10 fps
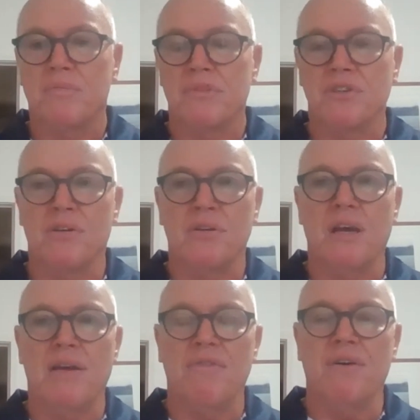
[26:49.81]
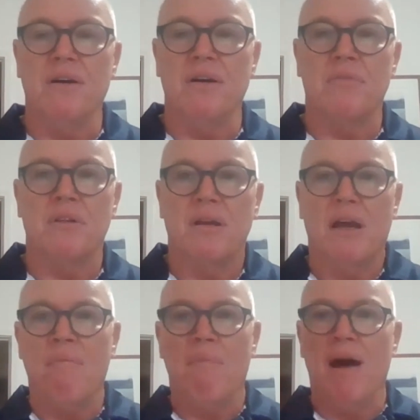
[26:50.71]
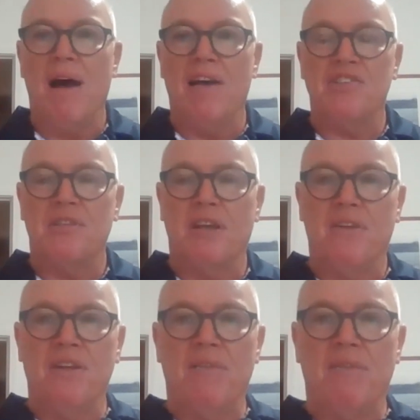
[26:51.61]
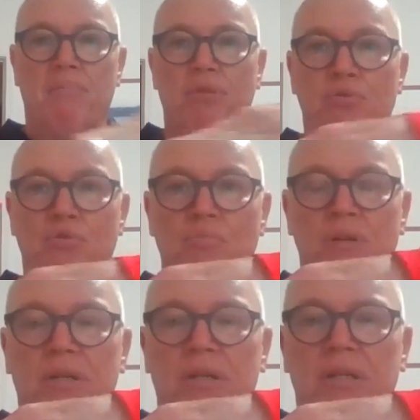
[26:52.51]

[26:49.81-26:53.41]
So you have a mast, and then you have a boom,